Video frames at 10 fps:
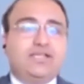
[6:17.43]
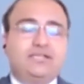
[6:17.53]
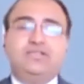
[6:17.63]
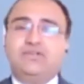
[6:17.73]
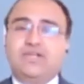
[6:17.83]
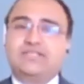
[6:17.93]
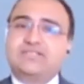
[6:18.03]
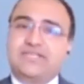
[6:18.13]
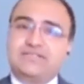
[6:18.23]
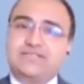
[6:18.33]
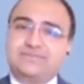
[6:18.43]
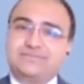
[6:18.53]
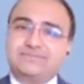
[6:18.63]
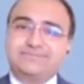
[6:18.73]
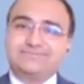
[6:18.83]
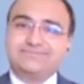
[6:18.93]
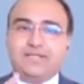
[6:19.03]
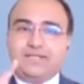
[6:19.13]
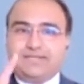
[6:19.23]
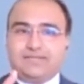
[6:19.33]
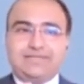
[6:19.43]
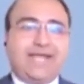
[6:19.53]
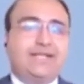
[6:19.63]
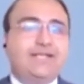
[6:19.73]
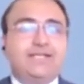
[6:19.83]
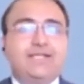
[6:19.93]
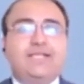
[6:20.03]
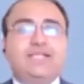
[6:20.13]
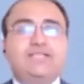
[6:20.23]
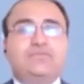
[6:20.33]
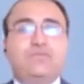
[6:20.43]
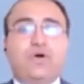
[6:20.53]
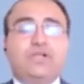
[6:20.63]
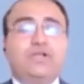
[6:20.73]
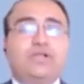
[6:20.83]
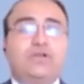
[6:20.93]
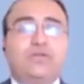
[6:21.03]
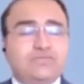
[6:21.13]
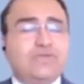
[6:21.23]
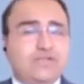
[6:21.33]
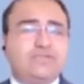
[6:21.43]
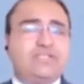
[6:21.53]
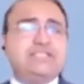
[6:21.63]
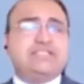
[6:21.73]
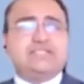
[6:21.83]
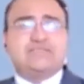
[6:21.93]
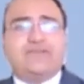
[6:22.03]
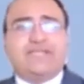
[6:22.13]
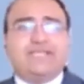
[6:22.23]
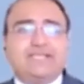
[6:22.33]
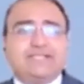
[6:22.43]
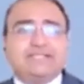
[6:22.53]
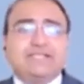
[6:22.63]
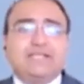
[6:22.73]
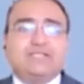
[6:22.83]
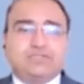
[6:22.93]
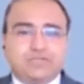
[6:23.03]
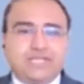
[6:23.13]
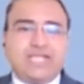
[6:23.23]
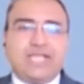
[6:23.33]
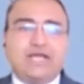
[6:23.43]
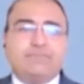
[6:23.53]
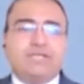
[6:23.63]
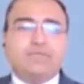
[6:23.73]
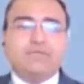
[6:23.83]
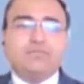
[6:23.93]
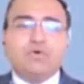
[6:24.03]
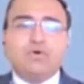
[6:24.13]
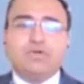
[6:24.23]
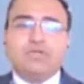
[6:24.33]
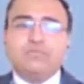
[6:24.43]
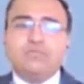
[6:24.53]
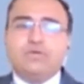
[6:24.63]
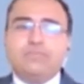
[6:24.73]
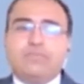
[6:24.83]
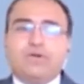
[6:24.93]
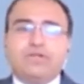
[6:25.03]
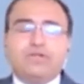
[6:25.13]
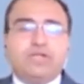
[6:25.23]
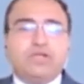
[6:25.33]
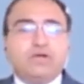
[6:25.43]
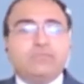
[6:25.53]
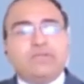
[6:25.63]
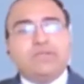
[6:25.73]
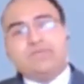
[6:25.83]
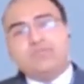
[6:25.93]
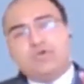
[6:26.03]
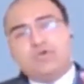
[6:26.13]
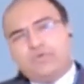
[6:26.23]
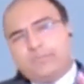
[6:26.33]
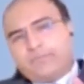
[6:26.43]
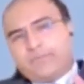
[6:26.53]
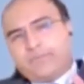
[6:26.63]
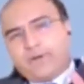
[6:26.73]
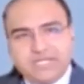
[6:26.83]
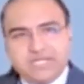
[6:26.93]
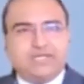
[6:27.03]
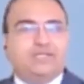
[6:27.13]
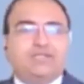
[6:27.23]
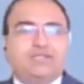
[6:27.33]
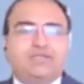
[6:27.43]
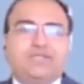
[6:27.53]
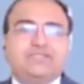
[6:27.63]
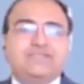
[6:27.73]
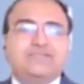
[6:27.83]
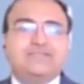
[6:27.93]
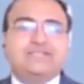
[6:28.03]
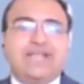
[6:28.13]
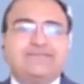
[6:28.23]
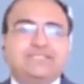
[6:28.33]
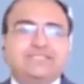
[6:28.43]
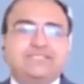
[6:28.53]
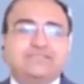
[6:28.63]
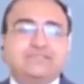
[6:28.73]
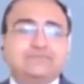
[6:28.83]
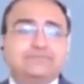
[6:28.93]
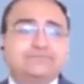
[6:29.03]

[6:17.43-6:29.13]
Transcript: in the United States. That is what is one of the reasons why gigs today are becoming more and more important, or becoming more and more popular with the life circles.